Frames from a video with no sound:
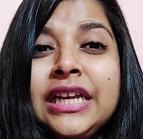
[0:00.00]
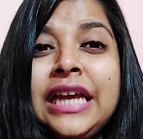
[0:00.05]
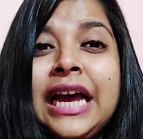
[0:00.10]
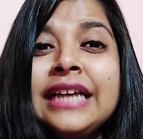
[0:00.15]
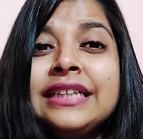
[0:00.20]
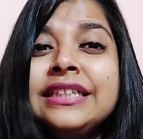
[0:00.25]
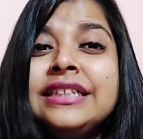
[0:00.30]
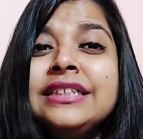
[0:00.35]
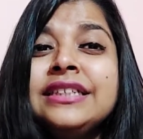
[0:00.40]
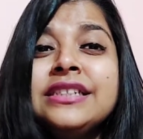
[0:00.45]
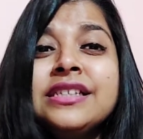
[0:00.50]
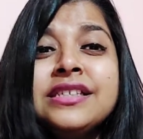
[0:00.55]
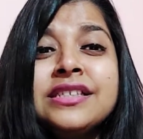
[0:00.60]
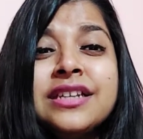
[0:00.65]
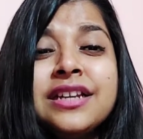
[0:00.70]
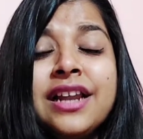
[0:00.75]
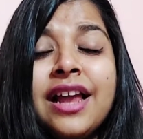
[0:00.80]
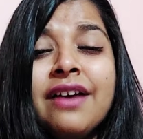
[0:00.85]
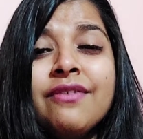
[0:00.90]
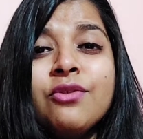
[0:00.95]
I think they
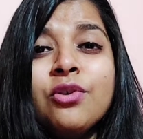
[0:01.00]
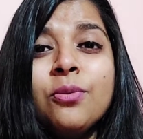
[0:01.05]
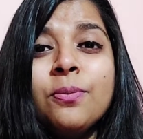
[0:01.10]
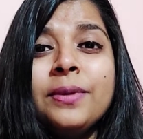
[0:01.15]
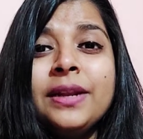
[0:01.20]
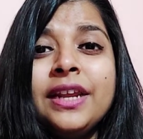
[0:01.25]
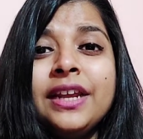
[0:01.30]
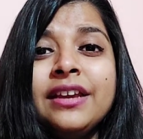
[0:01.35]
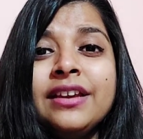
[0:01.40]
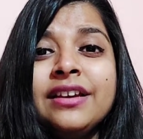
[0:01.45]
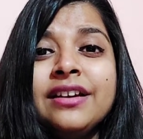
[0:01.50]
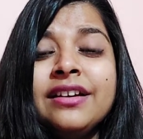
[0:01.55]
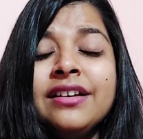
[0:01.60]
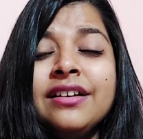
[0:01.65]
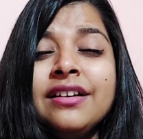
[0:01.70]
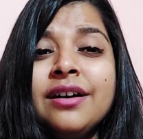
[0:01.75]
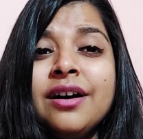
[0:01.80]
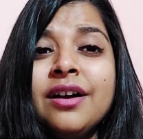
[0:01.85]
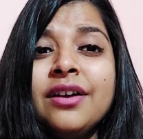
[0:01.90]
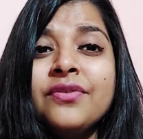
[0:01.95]
still have opening.
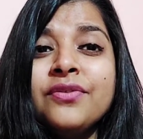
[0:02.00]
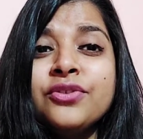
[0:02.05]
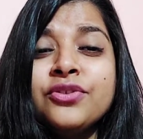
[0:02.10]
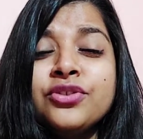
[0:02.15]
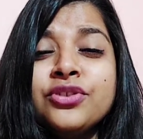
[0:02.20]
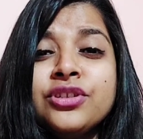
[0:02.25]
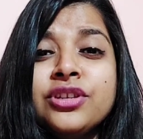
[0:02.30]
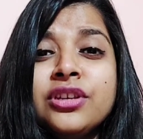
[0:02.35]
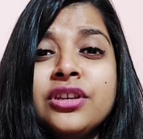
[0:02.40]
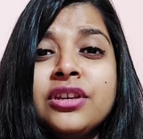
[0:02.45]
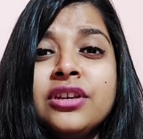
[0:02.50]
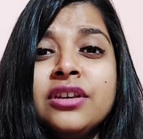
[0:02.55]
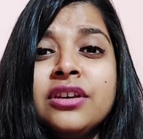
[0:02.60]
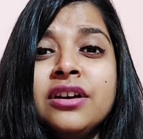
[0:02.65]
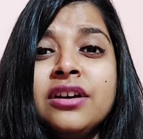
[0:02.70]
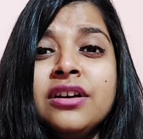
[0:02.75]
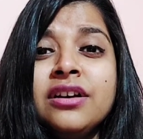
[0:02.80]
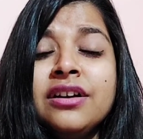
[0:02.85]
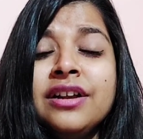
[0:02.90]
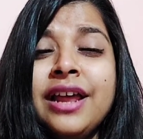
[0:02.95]
If you see
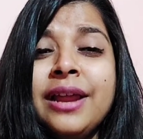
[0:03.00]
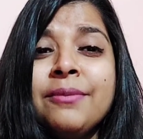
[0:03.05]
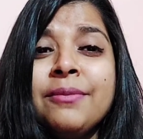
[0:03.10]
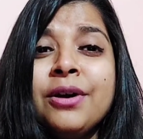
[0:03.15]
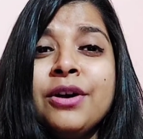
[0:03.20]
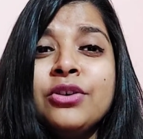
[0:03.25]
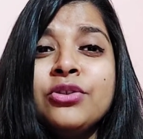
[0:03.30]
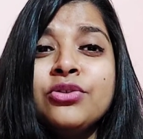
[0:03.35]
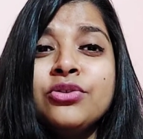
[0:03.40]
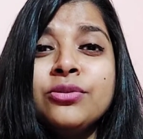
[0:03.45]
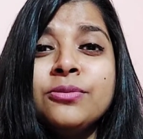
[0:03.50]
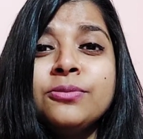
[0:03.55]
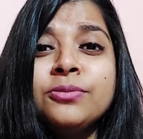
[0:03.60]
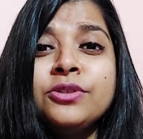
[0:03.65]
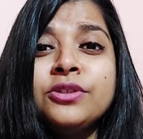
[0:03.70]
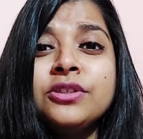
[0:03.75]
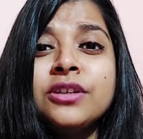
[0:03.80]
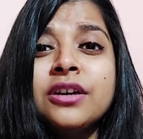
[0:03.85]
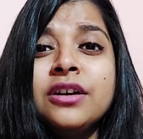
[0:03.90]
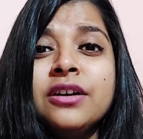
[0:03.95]
Landmark
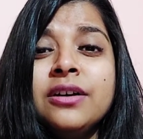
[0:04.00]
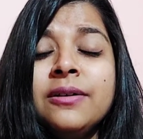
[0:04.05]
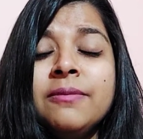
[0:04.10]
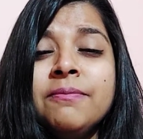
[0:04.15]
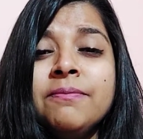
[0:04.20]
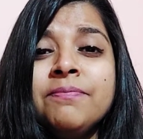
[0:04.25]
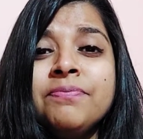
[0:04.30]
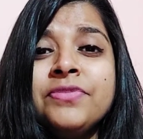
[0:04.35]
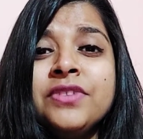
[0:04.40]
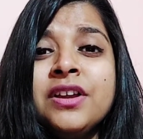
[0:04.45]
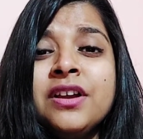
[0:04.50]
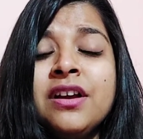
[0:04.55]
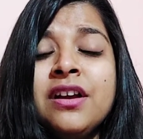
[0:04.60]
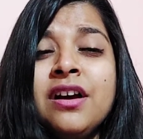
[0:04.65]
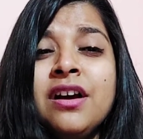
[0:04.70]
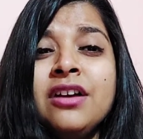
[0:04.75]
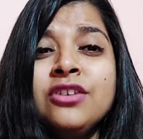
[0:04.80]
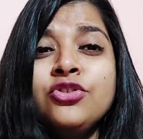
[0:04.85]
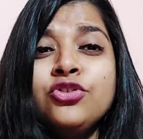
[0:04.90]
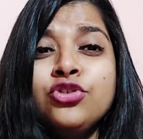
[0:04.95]
Group's
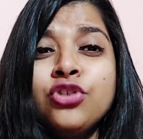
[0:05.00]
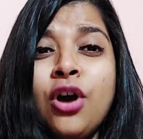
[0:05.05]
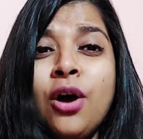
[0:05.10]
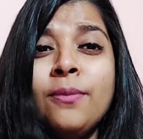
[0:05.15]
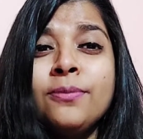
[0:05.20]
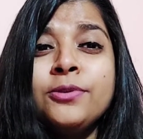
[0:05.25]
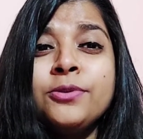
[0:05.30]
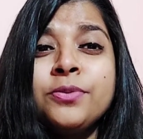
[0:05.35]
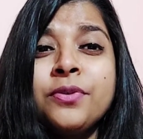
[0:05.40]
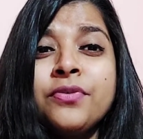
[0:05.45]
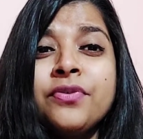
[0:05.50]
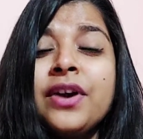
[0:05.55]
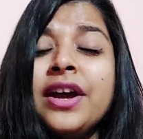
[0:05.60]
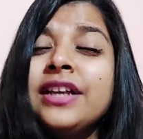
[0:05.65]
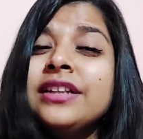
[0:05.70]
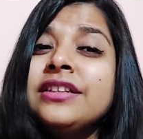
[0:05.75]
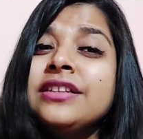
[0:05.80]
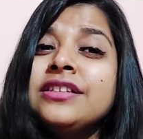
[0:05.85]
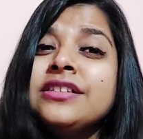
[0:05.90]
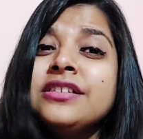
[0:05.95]
jobs
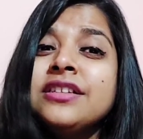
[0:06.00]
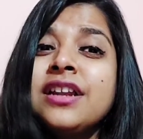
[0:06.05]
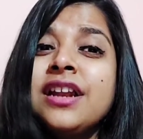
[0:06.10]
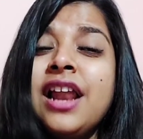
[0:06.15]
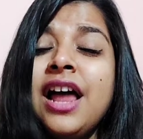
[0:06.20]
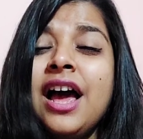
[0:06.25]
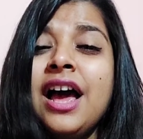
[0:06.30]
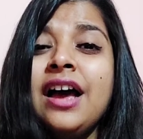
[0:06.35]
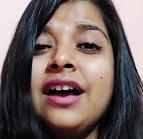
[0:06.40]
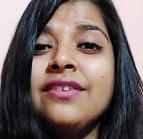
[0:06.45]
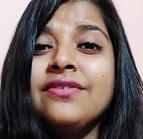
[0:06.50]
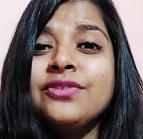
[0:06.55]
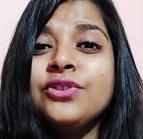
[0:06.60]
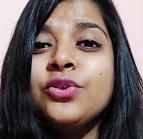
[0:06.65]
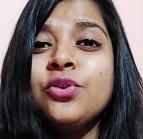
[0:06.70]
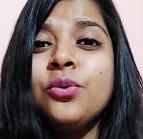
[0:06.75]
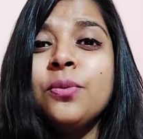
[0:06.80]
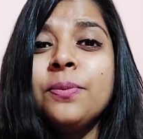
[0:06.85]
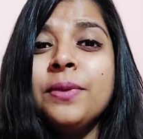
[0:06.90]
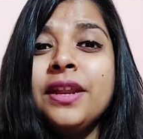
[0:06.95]
profile, they still have the
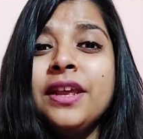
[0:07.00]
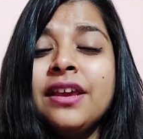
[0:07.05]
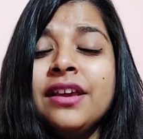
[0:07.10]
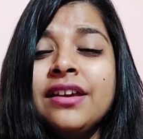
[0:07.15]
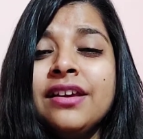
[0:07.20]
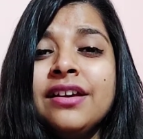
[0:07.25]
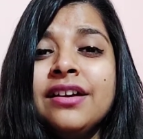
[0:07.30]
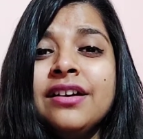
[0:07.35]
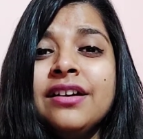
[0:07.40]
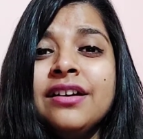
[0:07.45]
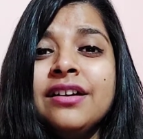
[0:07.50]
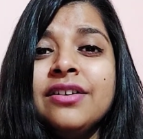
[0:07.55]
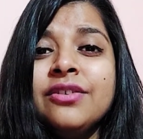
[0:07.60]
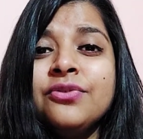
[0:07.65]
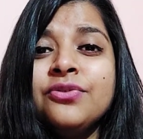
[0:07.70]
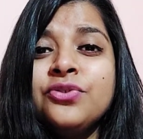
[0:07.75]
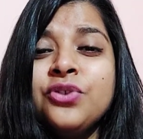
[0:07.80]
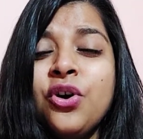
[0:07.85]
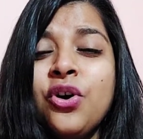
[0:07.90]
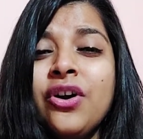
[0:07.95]
opening
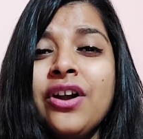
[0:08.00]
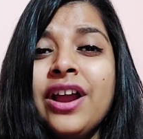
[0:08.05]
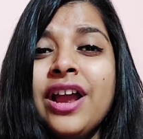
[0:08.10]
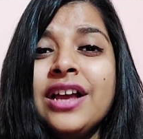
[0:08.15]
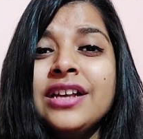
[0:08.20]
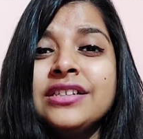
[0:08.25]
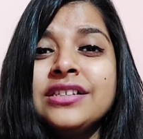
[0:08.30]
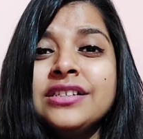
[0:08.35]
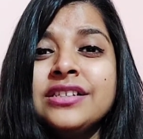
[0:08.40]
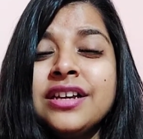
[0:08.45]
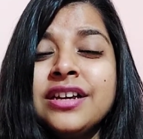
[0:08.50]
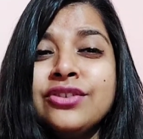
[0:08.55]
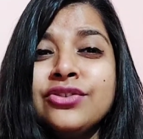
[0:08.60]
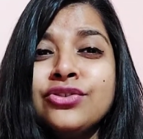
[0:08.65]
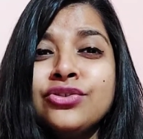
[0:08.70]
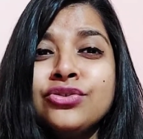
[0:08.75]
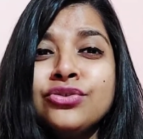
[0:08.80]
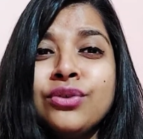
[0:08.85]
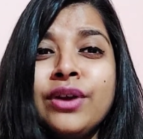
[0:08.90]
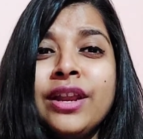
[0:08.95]
for SDET.
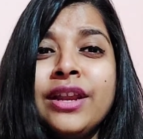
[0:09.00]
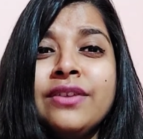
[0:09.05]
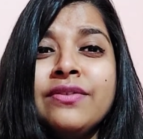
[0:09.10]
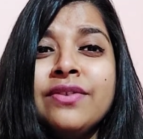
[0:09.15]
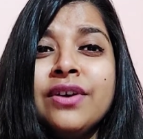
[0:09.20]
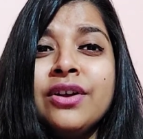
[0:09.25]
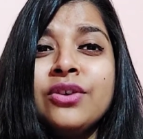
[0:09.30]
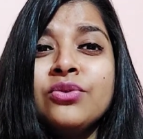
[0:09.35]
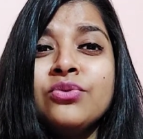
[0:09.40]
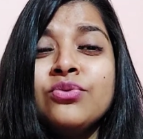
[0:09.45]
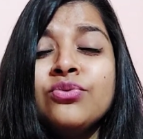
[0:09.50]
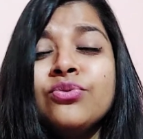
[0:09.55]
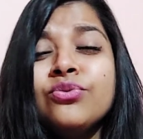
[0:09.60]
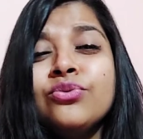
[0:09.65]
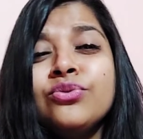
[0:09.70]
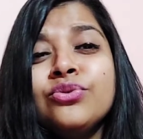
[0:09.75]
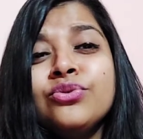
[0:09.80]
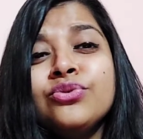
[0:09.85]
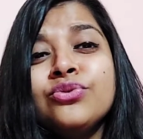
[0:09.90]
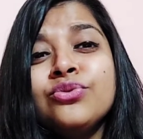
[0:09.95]
So anyone
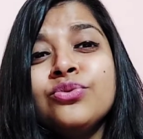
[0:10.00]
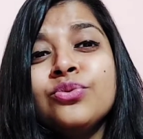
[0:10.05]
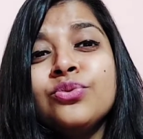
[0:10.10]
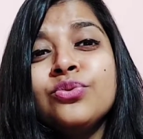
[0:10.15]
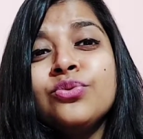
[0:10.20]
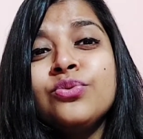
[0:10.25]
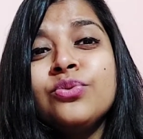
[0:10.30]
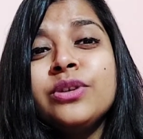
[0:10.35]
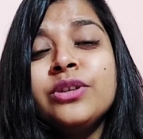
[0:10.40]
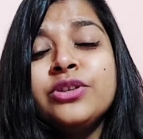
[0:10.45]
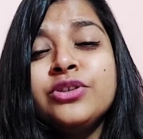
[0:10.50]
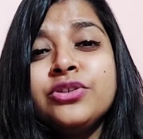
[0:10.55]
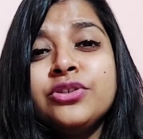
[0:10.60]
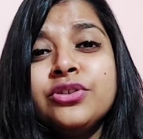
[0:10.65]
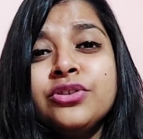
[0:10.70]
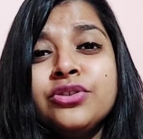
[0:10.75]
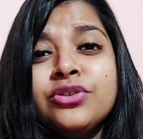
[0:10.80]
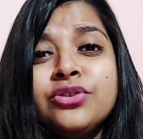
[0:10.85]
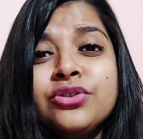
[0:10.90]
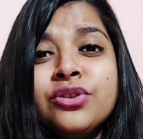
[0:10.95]
who
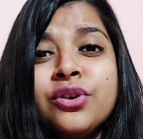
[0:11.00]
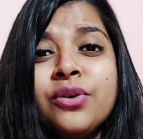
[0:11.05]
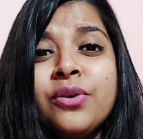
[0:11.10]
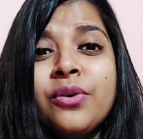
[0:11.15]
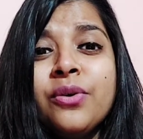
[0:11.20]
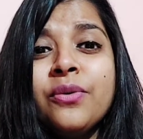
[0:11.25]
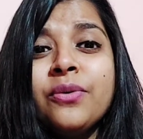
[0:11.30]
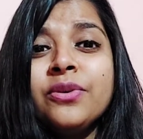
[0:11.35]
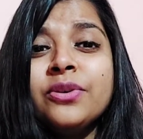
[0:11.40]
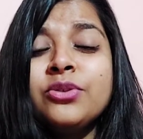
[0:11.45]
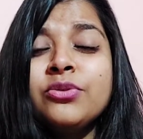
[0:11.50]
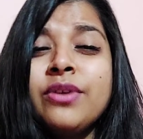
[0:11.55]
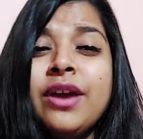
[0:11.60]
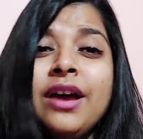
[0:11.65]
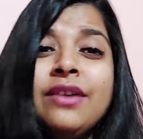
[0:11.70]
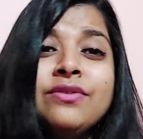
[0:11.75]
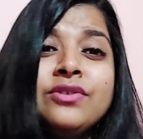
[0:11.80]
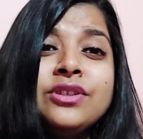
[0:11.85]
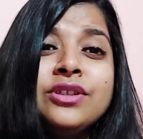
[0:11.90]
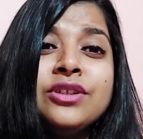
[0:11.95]
wishes to
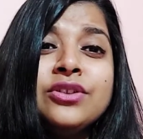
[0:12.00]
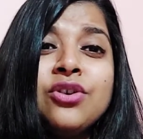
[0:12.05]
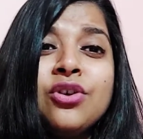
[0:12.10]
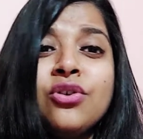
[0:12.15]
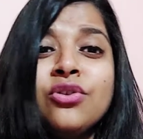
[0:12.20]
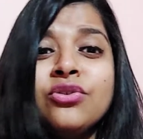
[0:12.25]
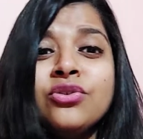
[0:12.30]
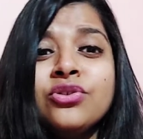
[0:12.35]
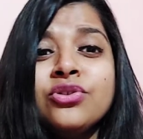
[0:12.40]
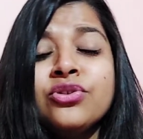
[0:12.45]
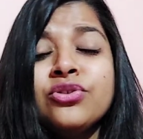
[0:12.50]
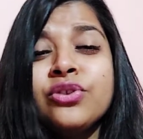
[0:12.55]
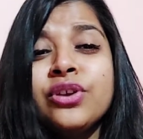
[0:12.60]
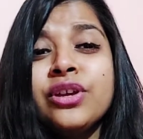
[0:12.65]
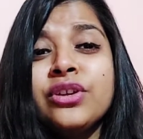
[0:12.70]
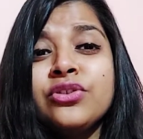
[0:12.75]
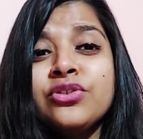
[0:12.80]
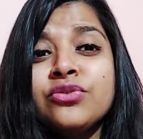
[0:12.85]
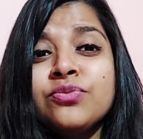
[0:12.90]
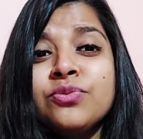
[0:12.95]
travel or is
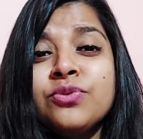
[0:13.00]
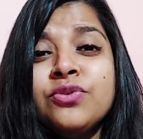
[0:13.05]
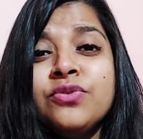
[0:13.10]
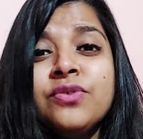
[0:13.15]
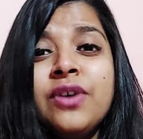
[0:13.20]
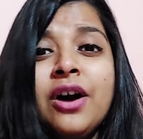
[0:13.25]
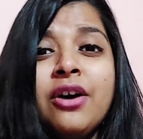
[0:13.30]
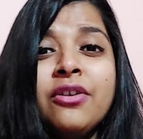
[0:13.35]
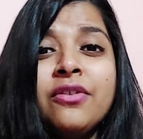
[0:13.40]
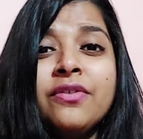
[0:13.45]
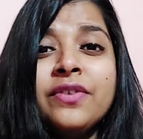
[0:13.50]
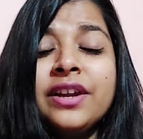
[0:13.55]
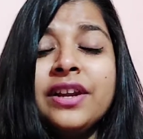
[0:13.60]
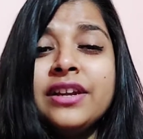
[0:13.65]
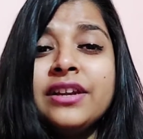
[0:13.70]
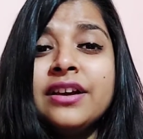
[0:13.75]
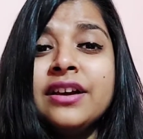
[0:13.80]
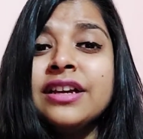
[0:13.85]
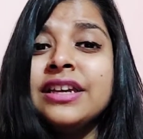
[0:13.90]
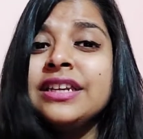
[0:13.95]
looking to move out of
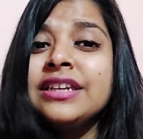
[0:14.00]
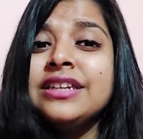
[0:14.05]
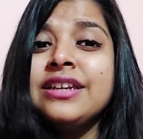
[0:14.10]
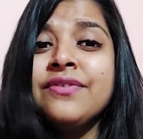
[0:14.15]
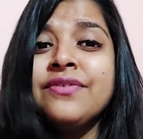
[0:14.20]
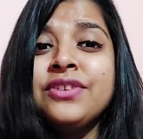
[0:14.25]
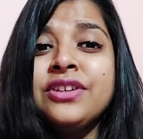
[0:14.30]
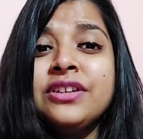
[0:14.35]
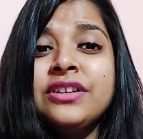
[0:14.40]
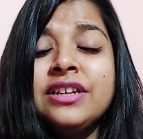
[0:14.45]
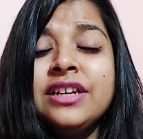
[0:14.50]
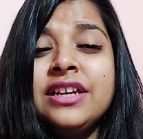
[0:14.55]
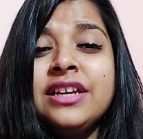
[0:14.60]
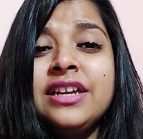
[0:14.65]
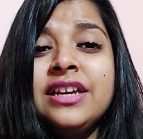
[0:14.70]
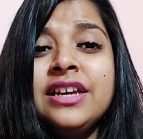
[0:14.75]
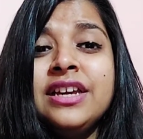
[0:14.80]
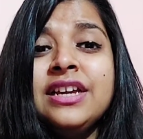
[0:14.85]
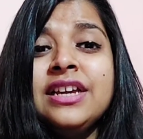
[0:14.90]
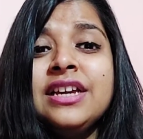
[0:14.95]
India can definitely